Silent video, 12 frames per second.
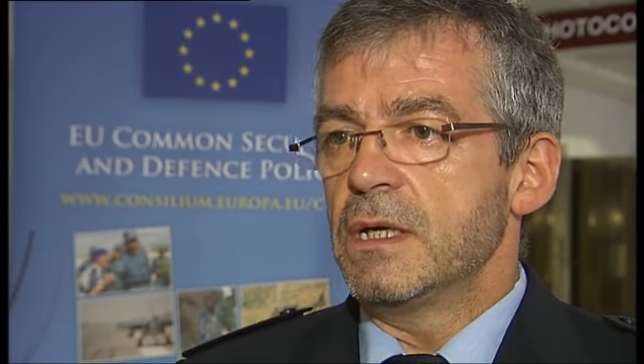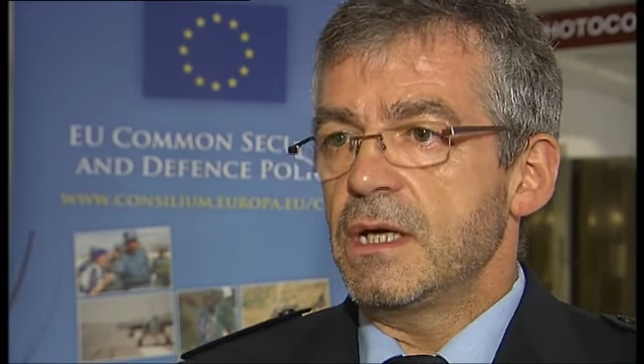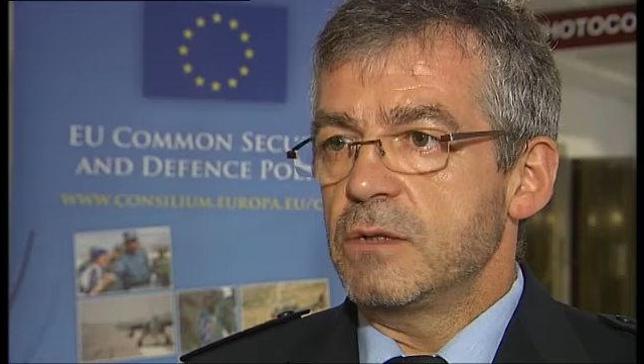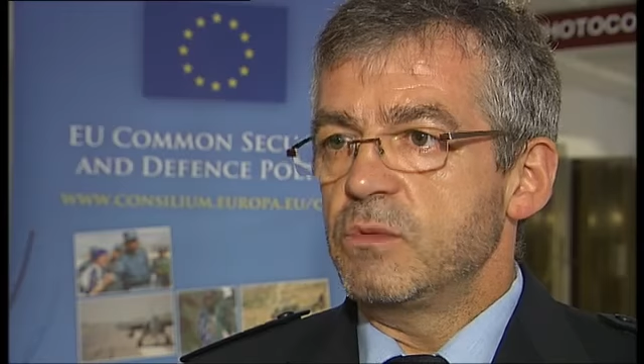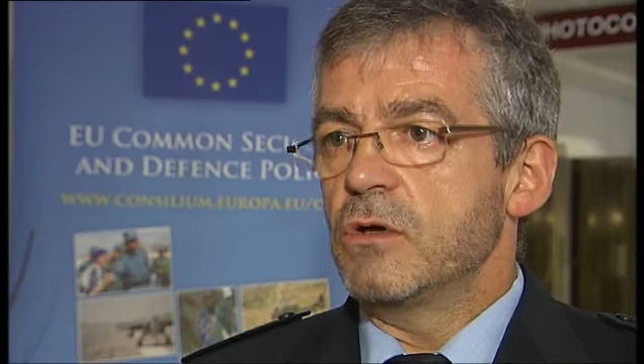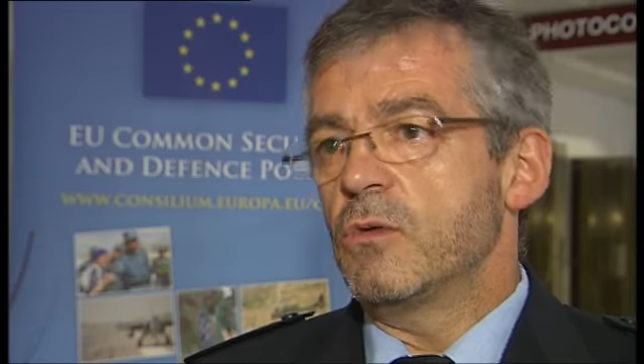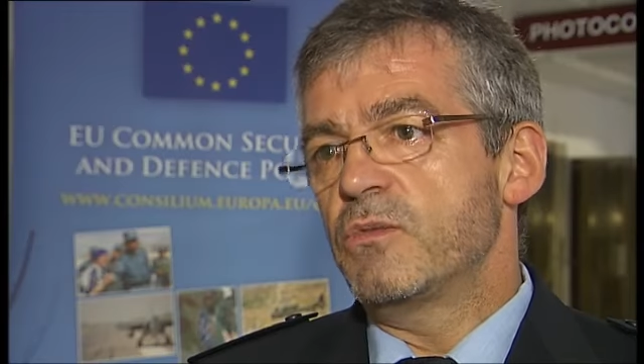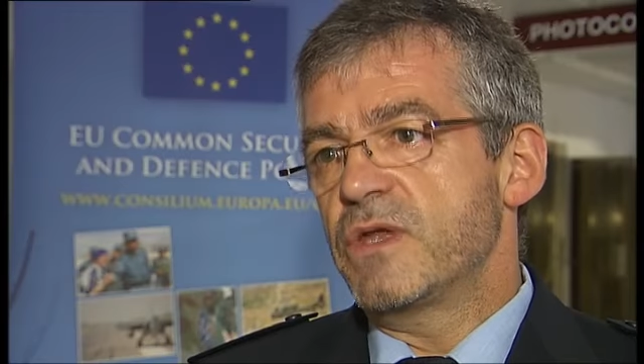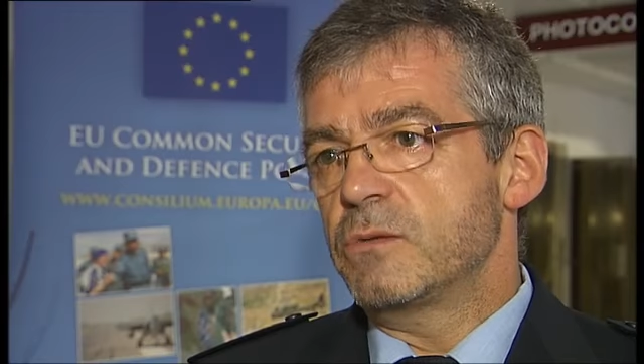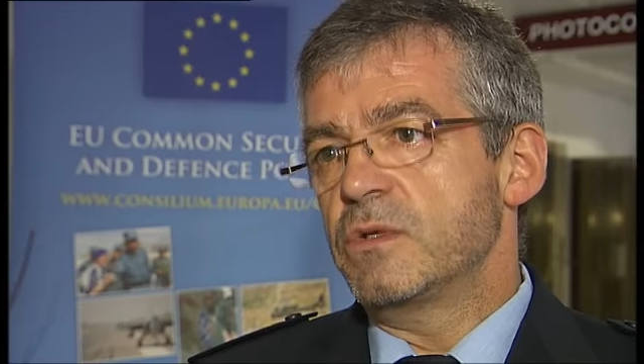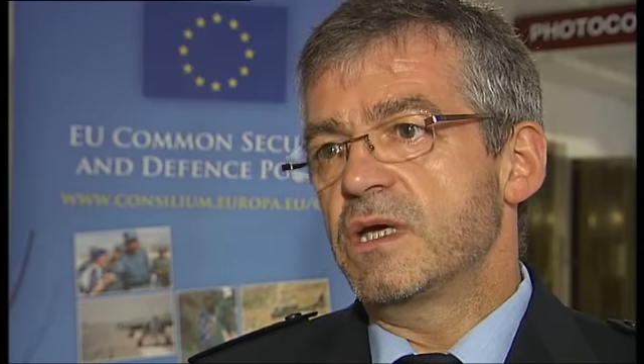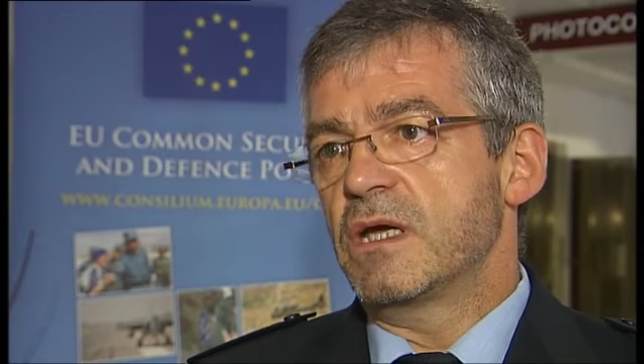And we hope
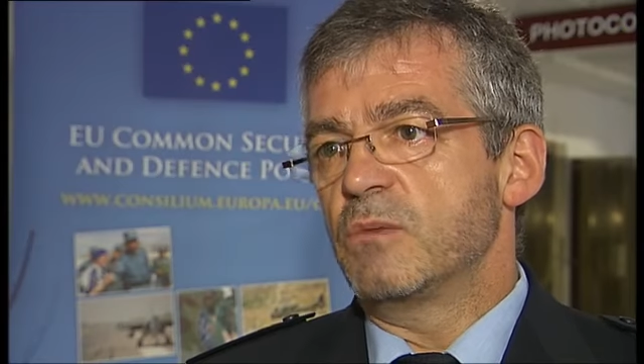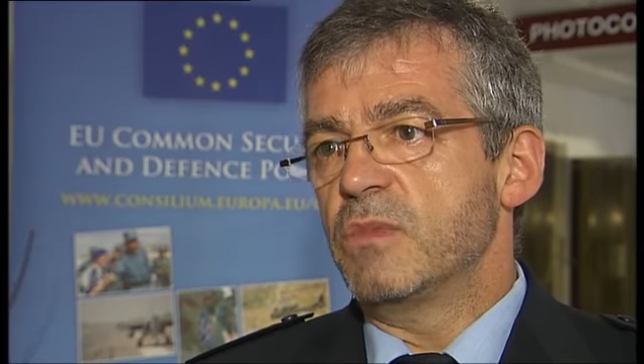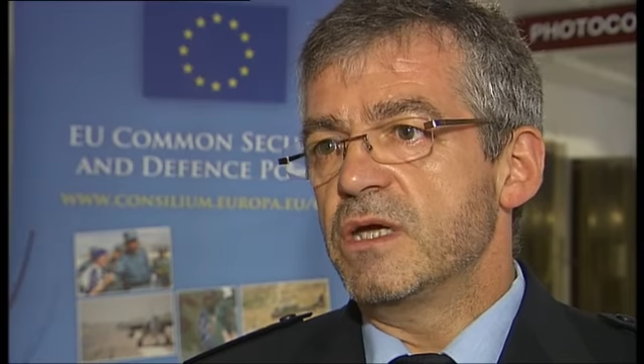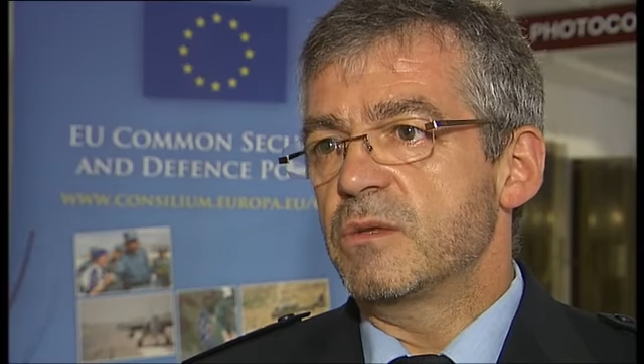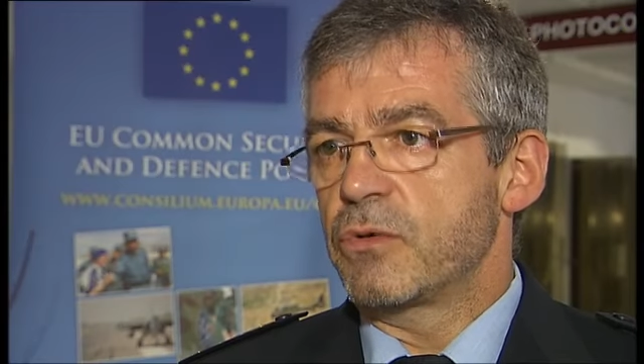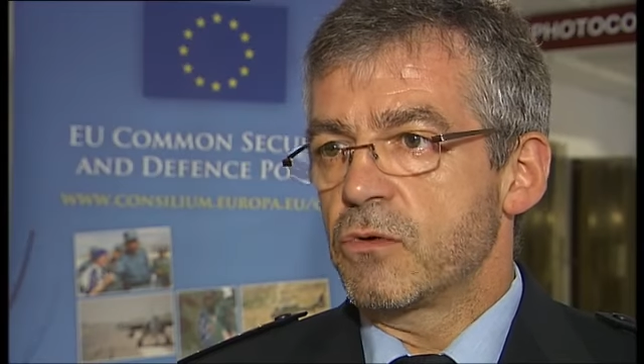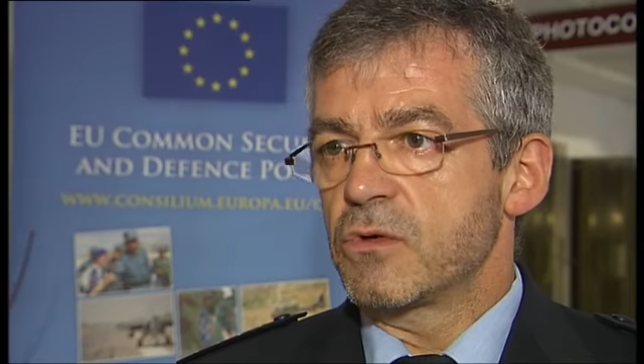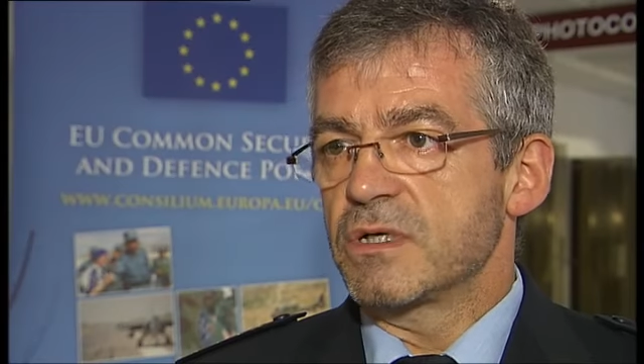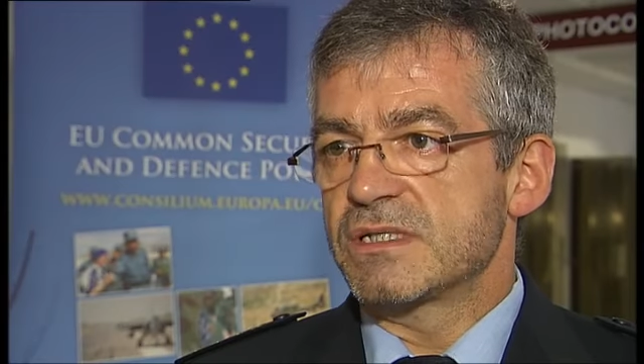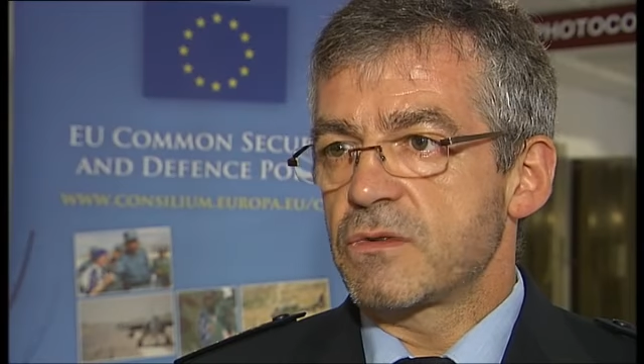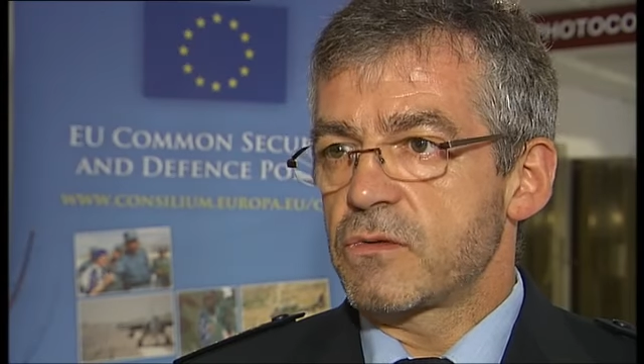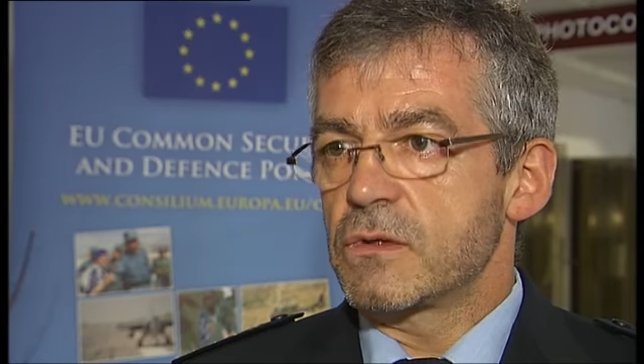that we can make
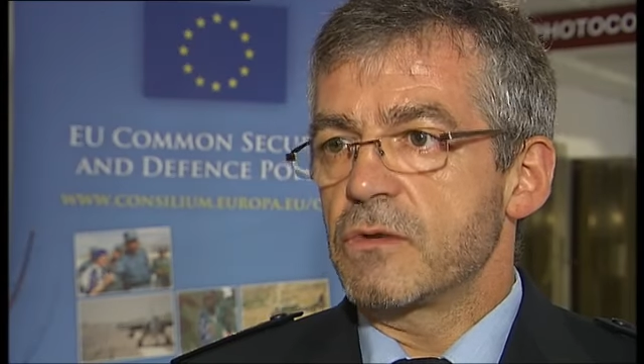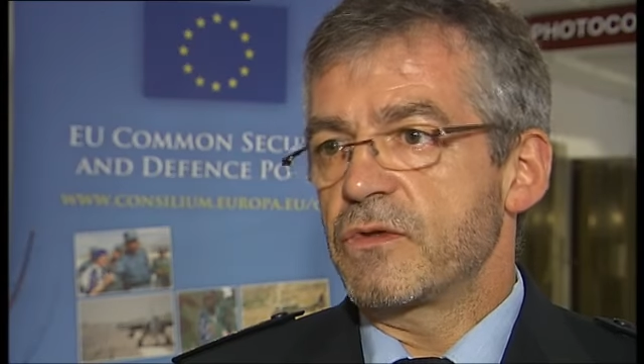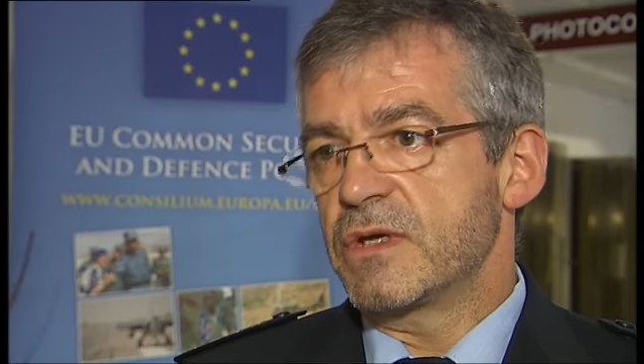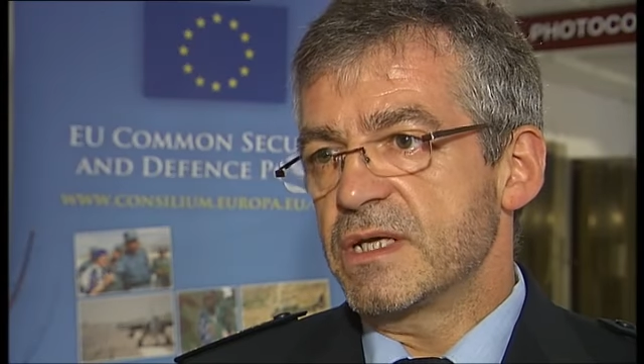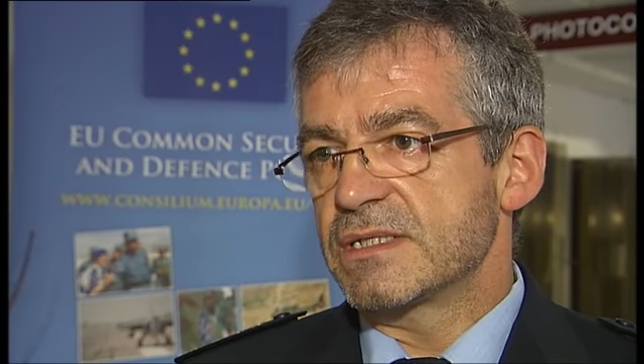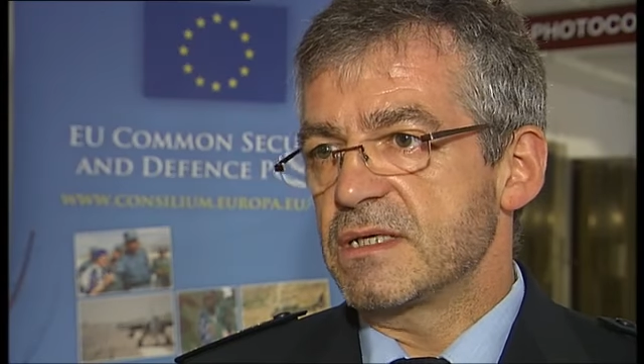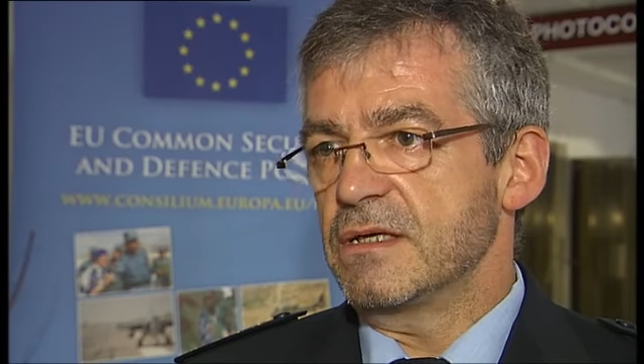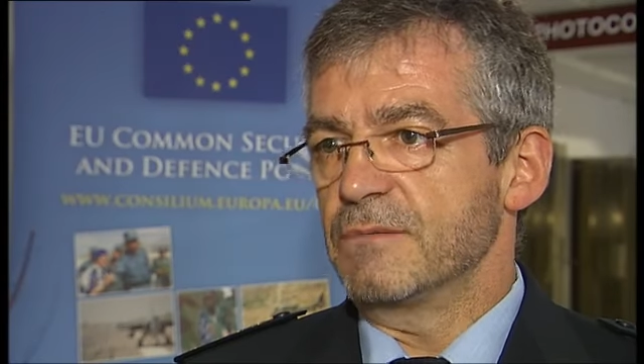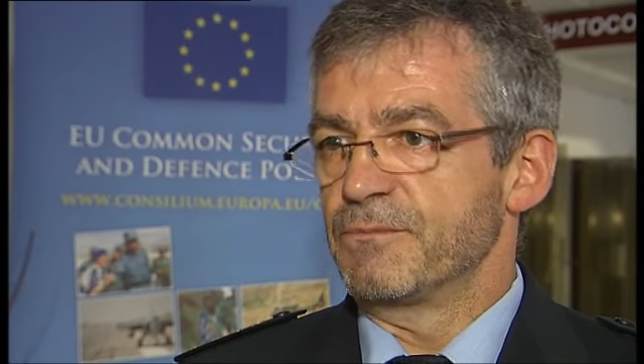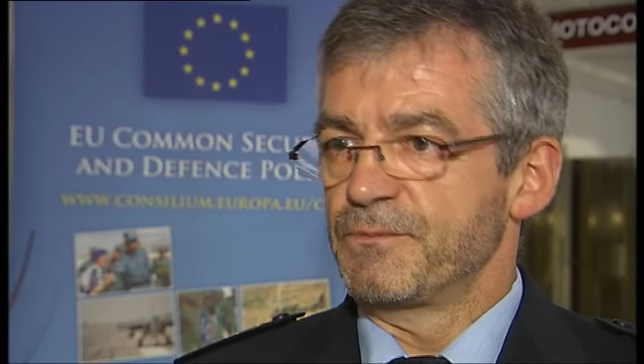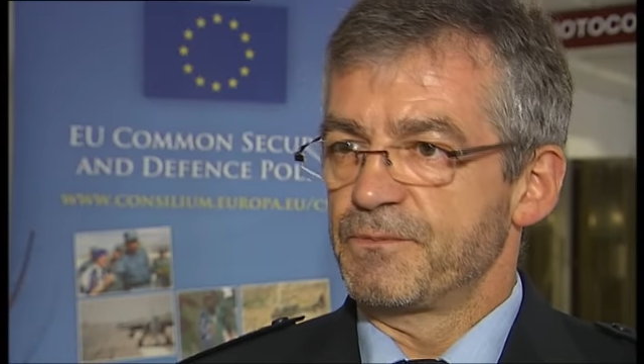progress throughout the next year.